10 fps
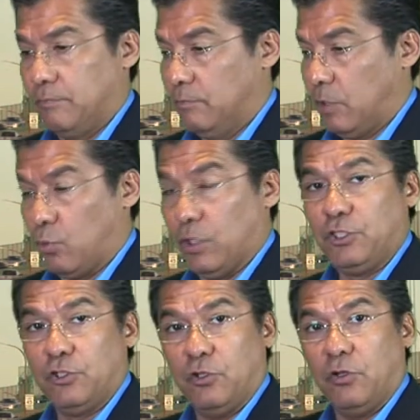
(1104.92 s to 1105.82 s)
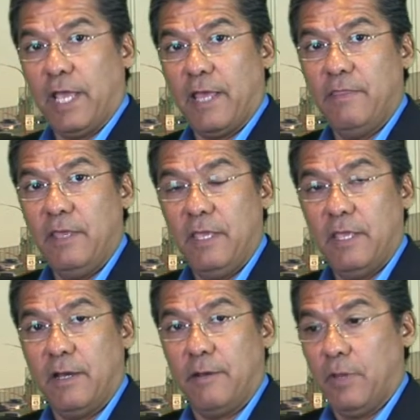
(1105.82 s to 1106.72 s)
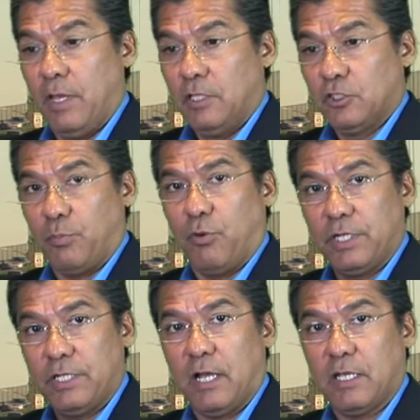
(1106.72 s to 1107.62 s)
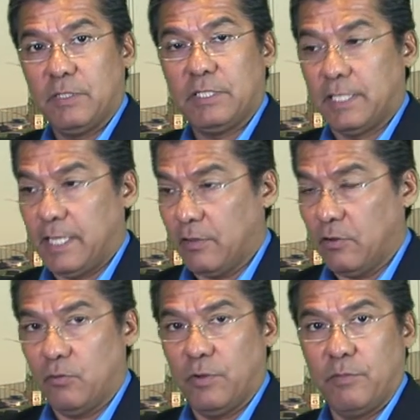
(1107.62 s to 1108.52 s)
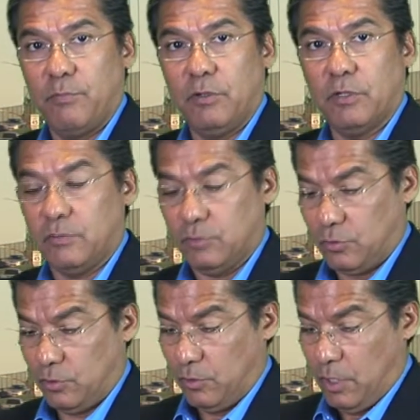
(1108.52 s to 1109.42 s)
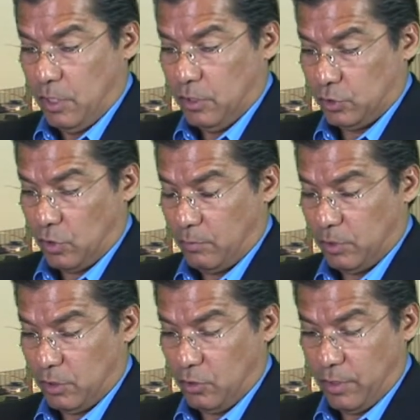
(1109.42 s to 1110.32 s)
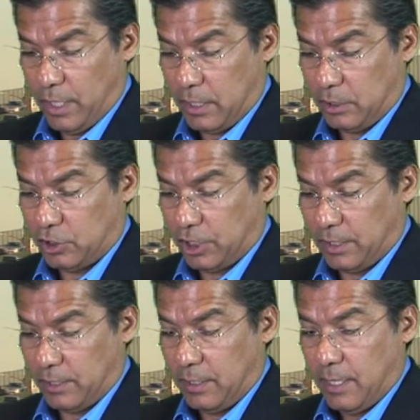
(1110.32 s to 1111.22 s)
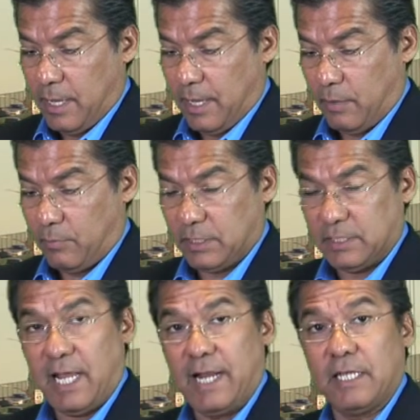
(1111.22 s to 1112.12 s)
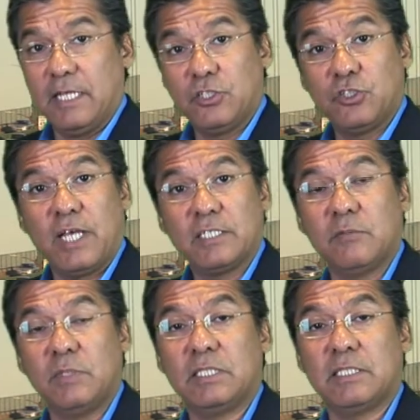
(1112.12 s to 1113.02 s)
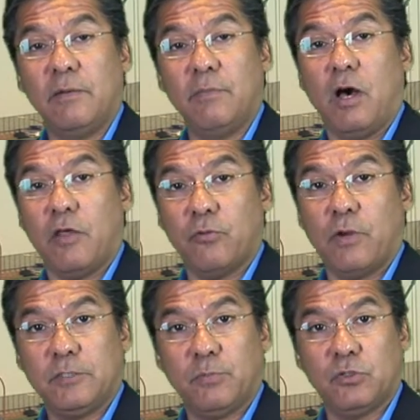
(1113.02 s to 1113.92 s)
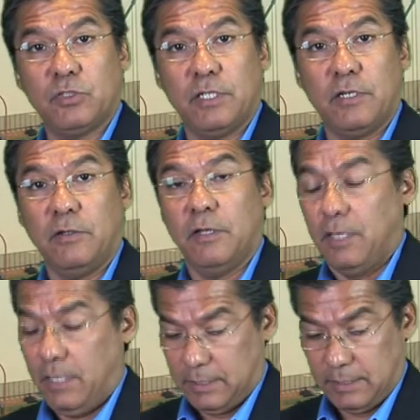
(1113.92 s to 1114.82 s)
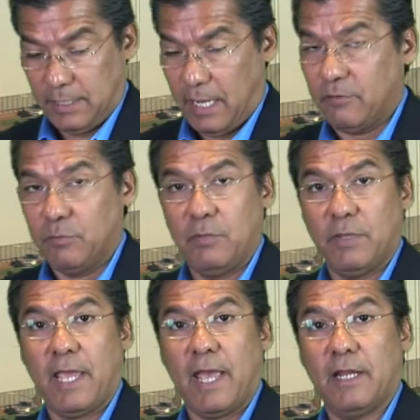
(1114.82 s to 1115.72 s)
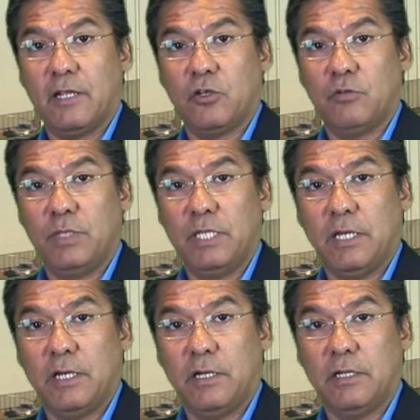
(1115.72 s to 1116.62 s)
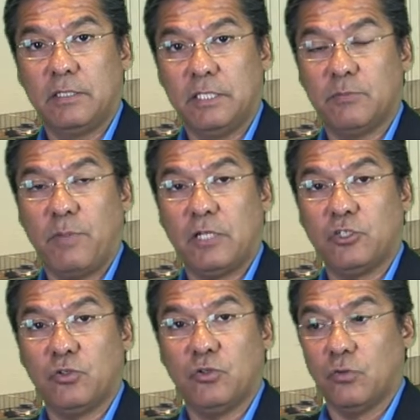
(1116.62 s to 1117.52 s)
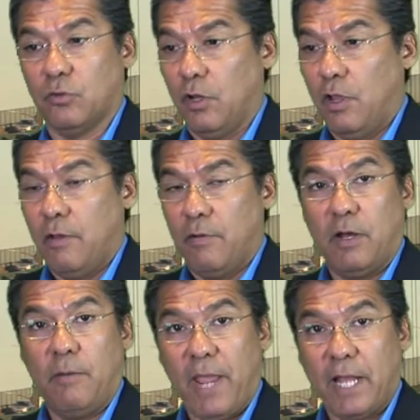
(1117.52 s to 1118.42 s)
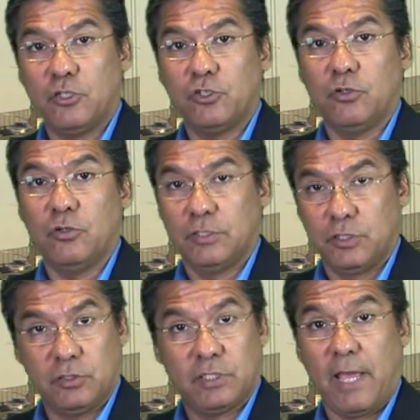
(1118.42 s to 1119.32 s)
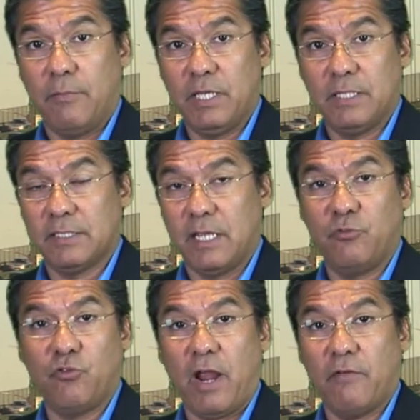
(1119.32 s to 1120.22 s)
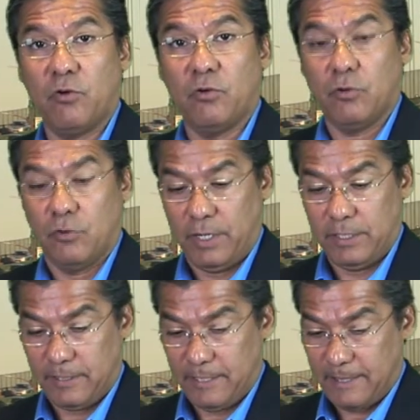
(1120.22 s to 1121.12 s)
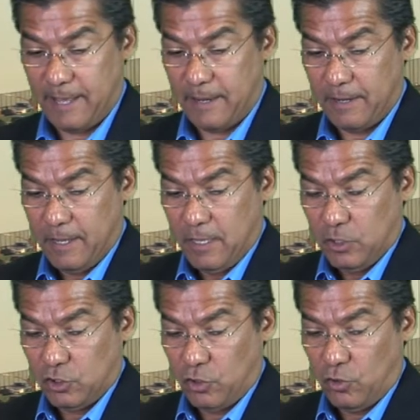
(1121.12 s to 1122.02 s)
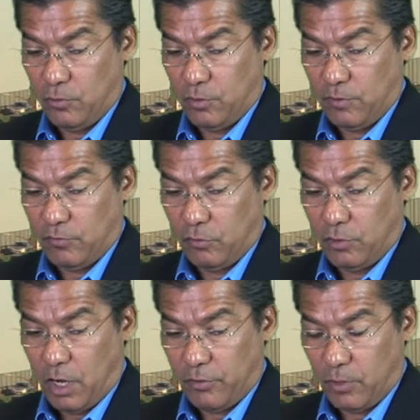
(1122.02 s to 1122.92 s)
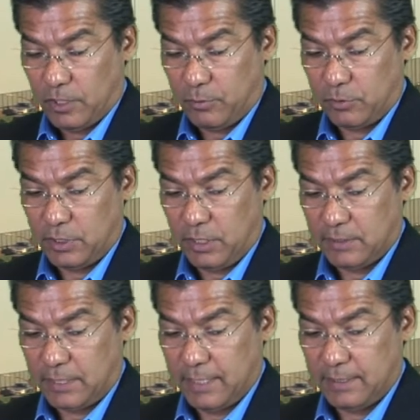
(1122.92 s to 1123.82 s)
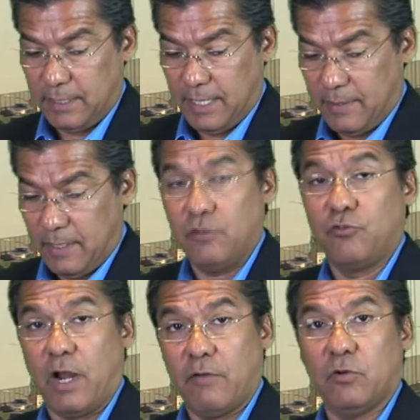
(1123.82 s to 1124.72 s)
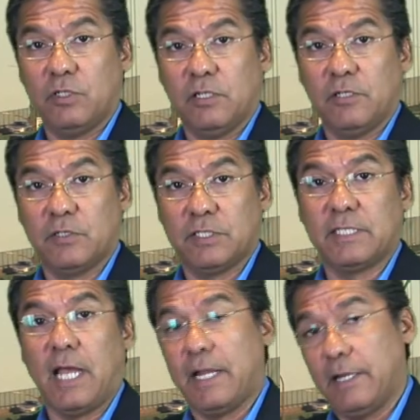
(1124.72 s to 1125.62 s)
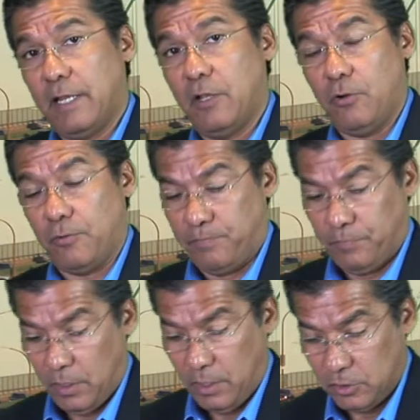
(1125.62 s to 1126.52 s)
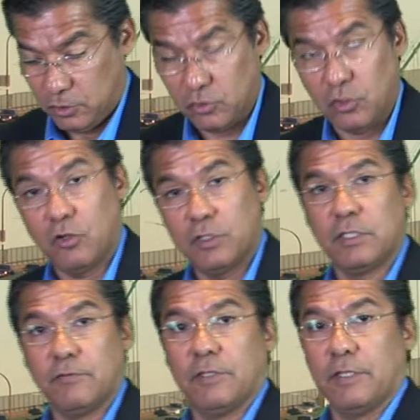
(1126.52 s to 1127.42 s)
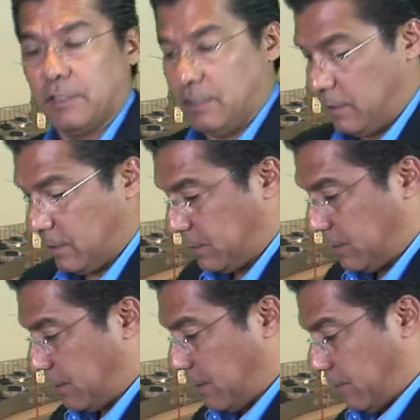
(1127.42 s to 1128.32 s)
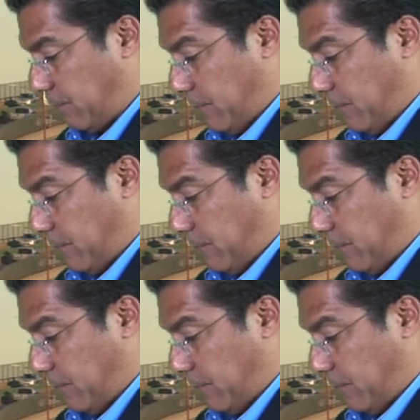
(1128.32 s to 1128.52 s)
original and the supporting document together when the bill comes through. So I'm going to go ahead and check it, and I'm going to sign it. It just has to be some authorized personnel. Doesn't have to be a mechanic. Could be a dispatcher or a manager. Just can't be the same driver or anything like that. So an authorized personnel signs it, and then the driver is cleared to sign and go, so long as everything gets taken care